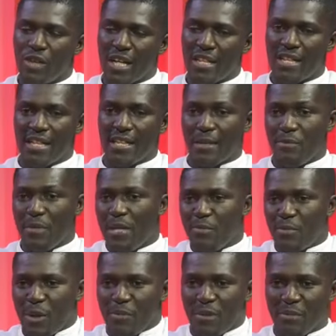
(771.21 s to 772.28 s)
I think the main
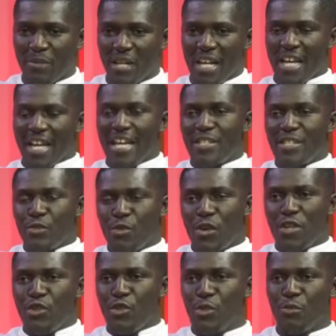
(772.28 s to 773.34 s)
problem is
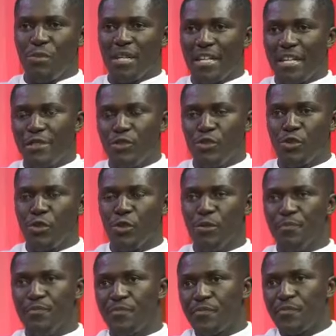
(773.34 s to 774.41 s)
when you begin
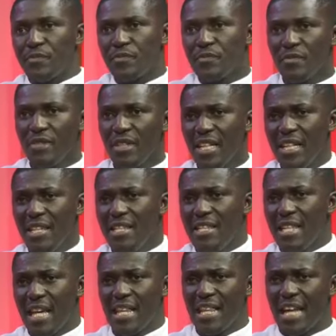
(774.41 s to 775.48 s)
to
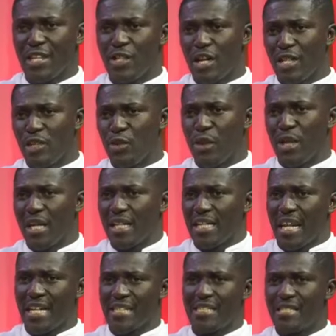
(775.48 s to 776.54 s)
think that you are doing it
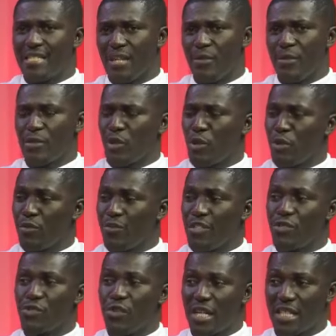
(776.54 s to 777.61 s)
as a result of a
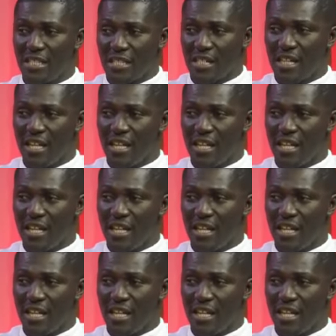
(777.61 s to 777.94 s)
strategy.